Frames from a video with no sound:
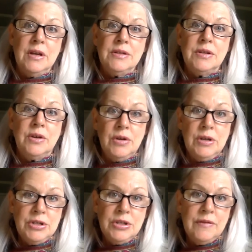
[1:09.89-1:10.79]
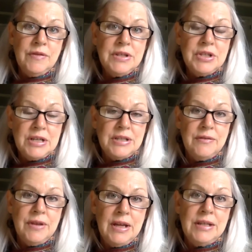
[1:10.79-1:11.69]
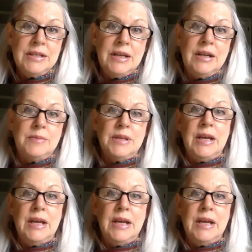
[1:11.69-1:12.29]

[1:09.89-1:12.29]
secretion of digestive enzymes,